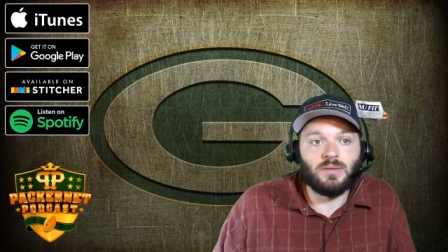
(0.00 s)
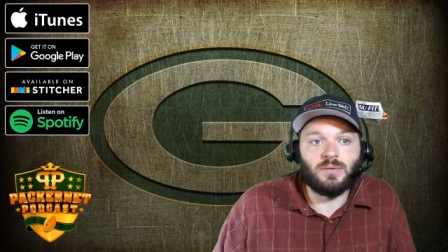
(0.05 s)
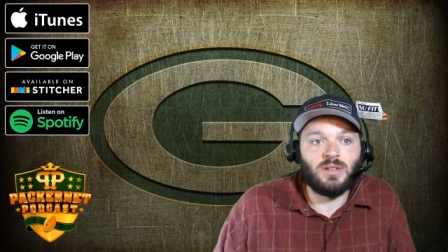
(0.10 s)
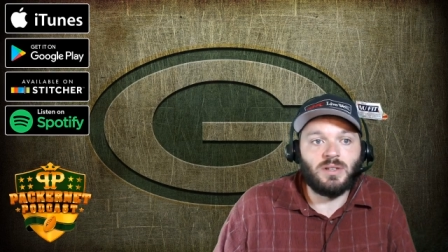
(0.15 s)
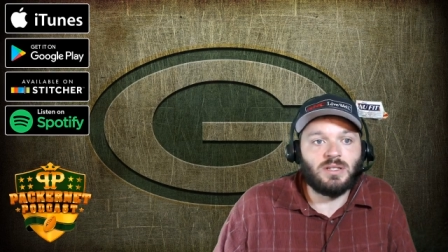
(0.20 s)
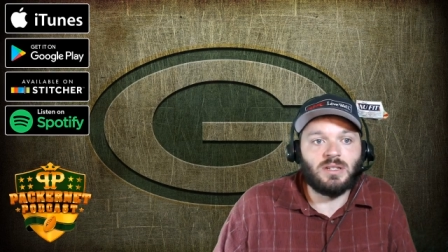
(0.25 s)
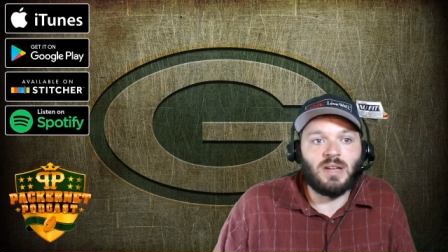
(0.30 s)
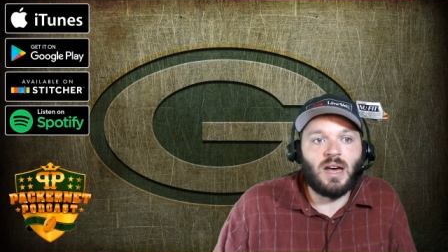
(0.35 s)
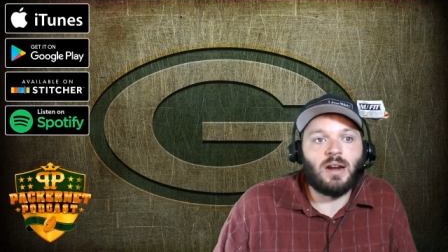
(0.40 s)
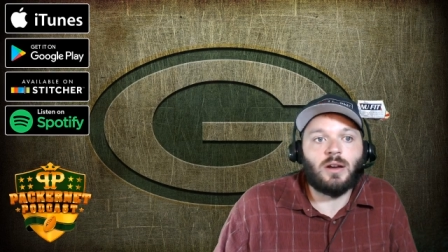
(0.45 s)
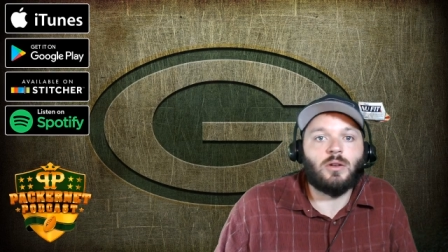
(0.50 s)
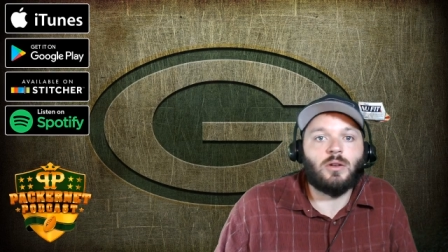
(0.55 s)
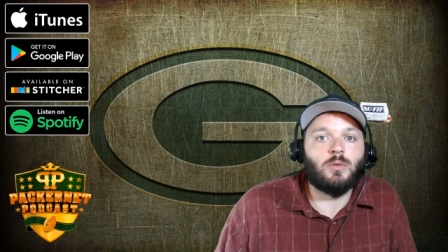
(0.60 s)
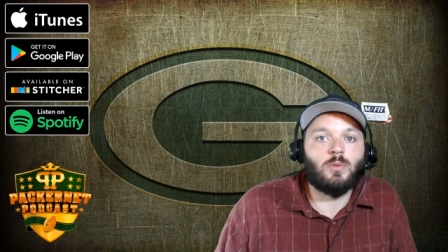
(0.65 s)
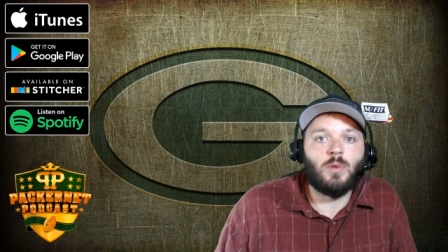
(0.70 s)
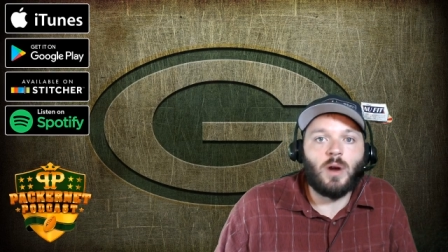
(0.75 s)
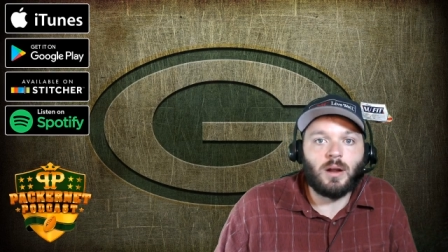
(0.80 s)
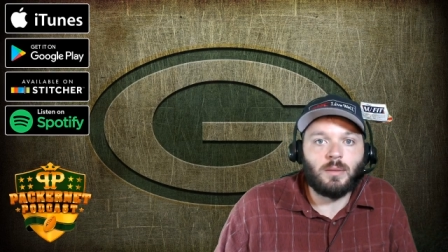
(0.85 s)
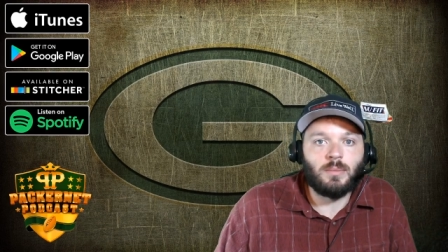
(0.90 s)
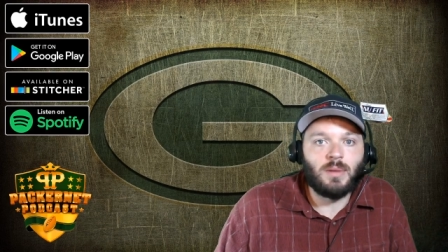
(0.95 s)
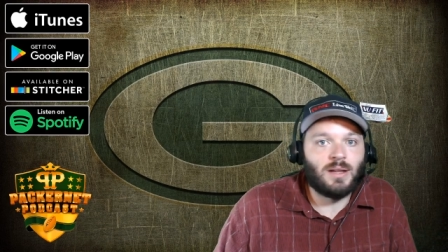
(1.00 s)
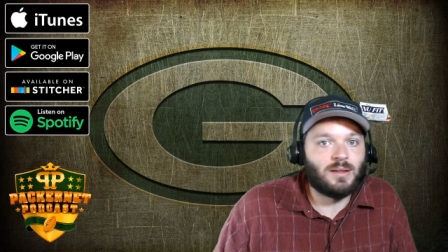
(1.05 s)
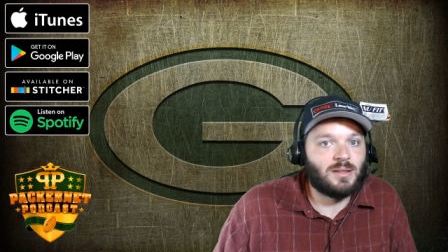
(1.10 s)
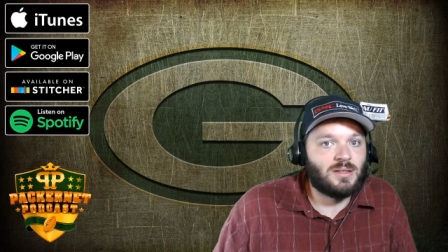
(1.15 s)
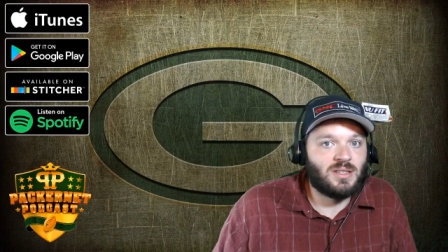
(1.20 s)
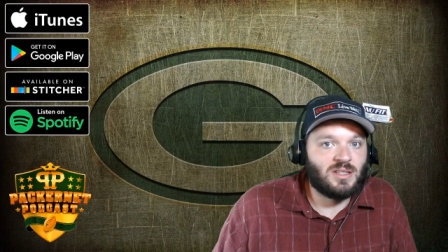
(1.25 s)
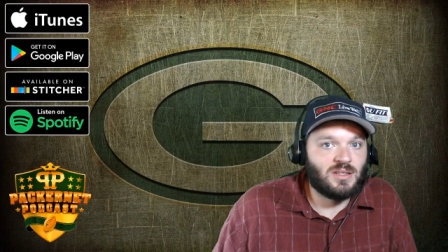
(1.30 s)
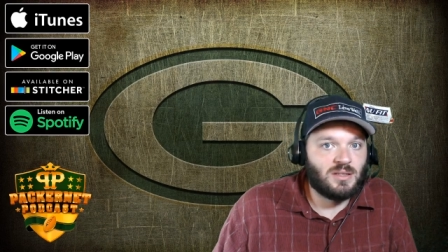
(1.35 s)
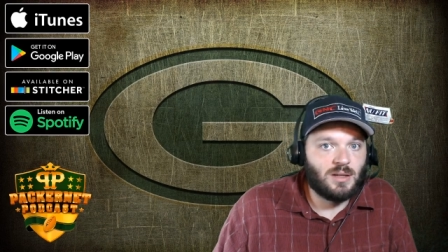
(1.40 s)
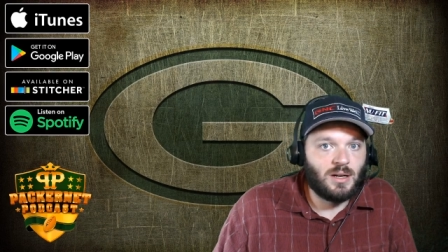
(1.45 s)
If he's not a good running back,
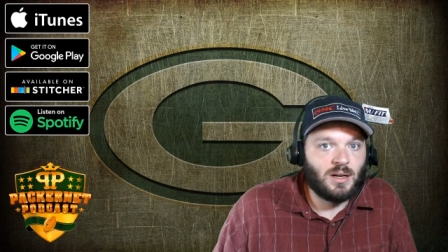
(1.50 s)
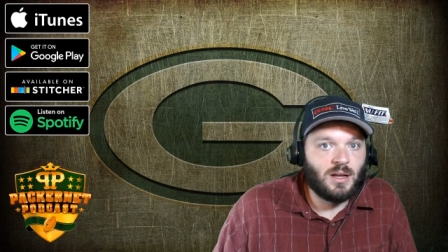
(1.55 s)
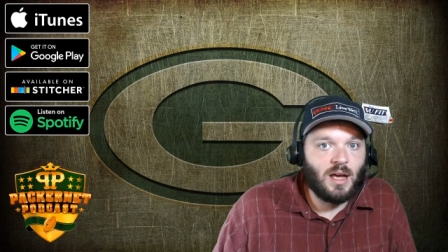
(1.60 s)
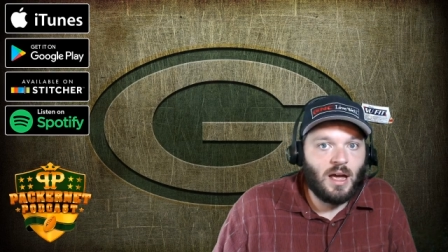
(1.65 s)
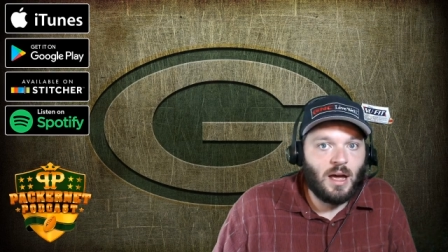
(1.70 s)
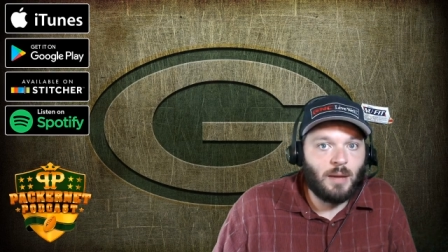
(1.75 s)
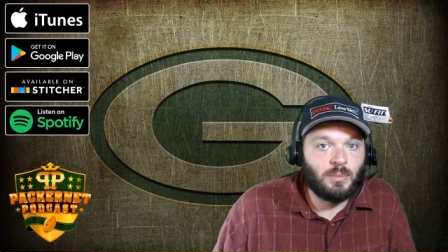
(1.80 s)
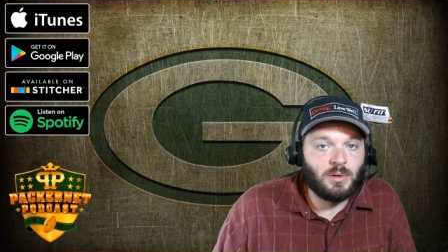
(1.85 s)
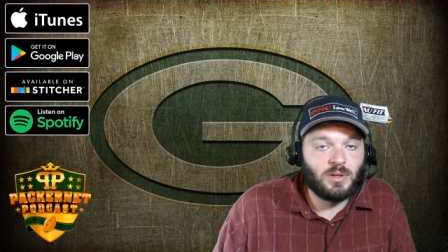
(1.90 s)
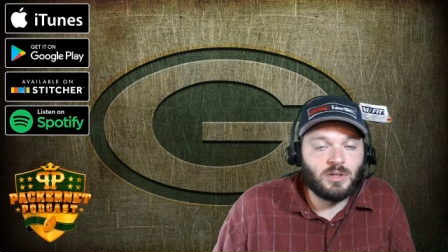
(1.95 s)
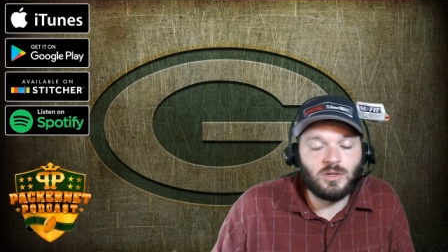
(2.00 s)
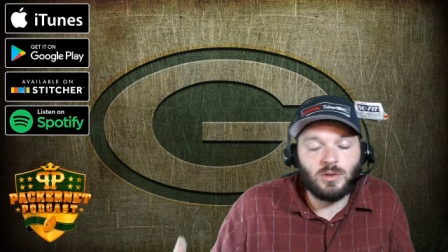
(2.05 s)
this isn't going to happen.